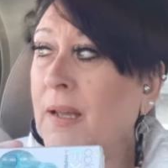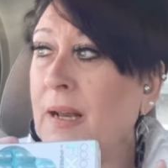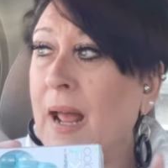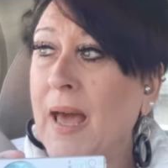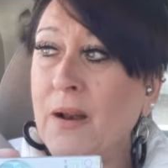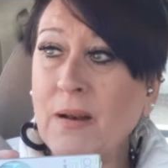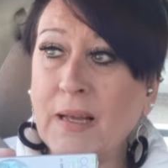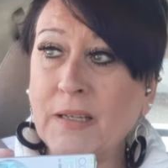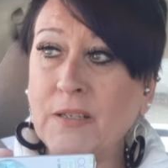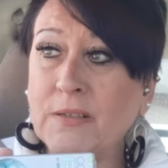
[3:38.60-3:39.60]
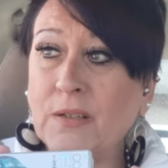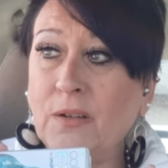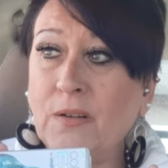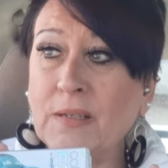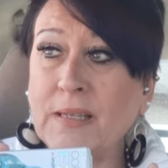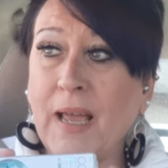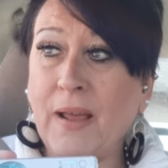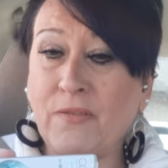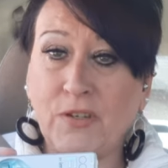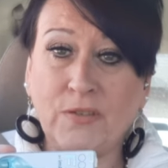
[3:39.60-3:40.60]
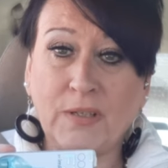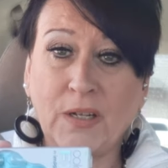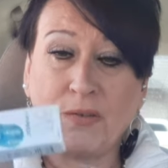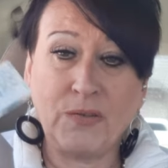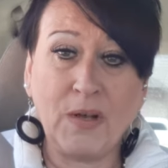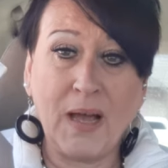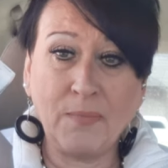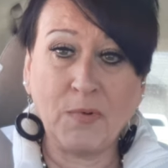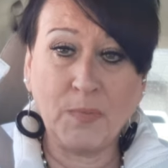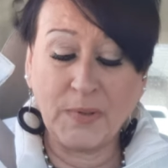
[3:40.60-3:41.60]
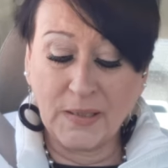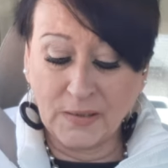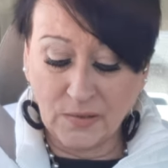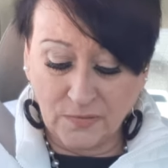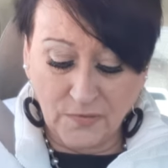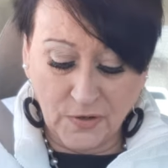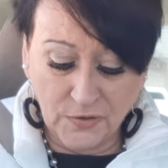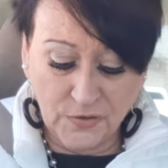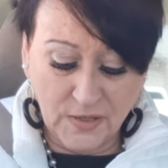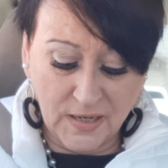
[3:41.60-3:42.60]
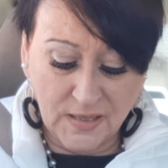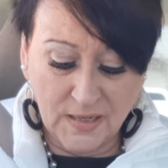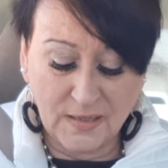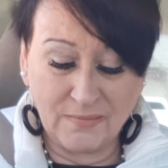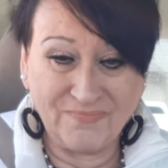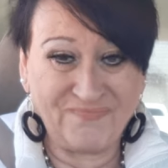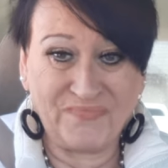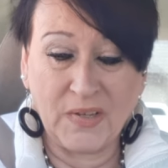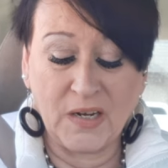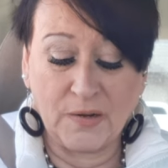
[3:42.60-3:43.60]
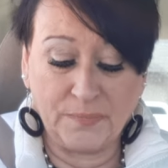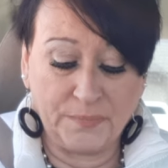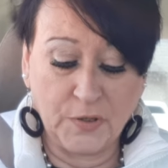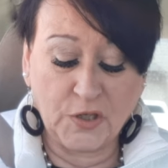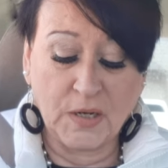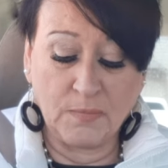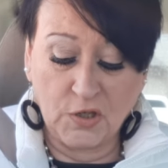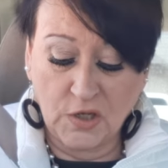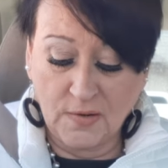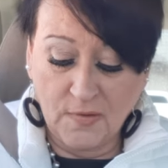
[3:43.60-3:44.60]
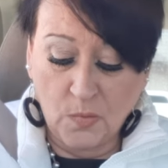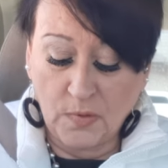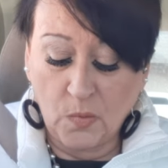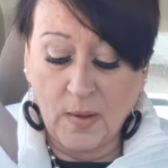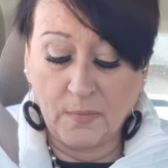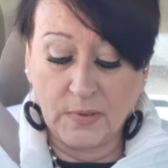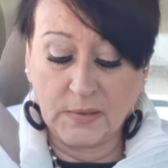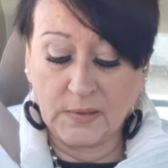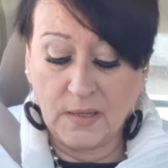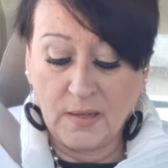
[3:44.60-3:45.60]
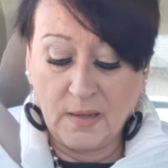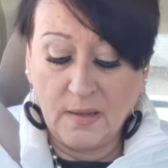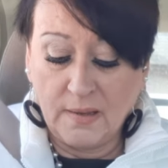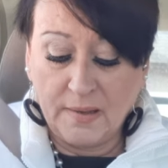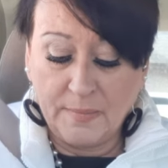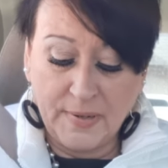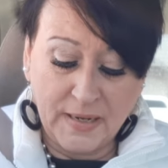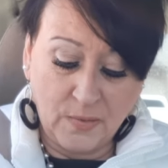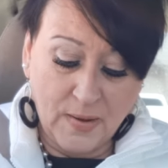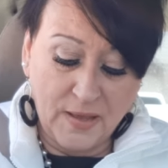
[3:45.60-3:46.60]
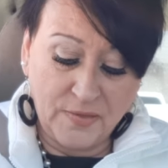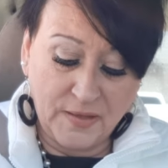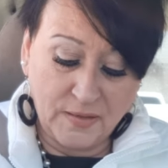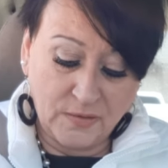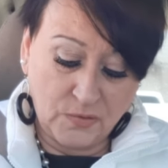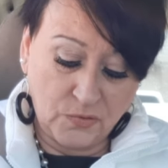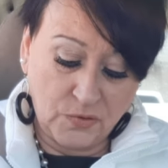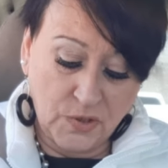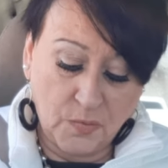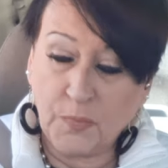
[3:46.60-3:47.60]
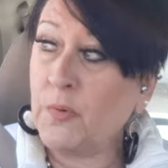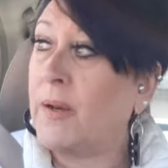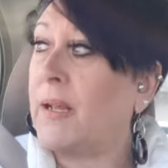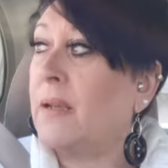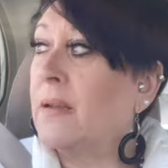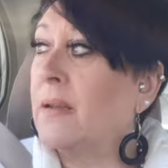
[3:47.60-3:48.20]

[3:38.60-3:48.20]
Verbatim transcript: And I don't like using glue unless I have to use glue. So I'm going to put these on first and then, you know, push come to shove, I'll wear the white ones. But anyway, I think these are so pretty.